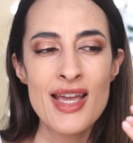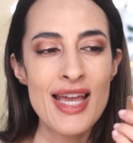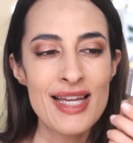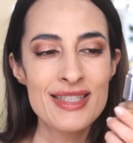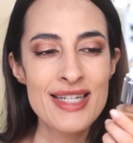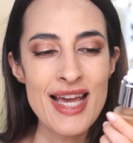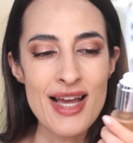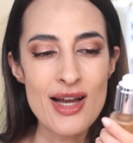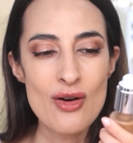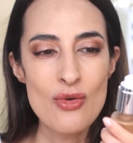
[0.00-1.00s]
And
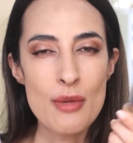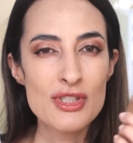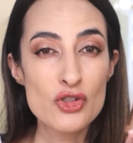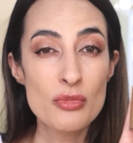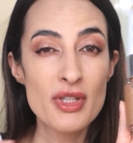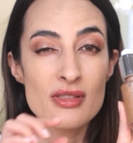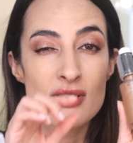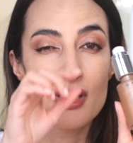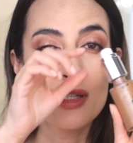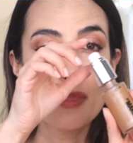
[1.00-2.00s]
now I'm assuming this
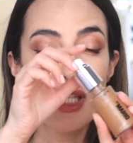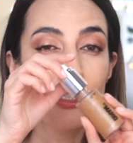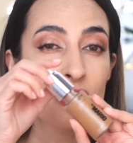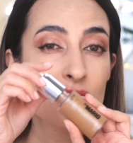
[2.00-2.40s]
is gonna be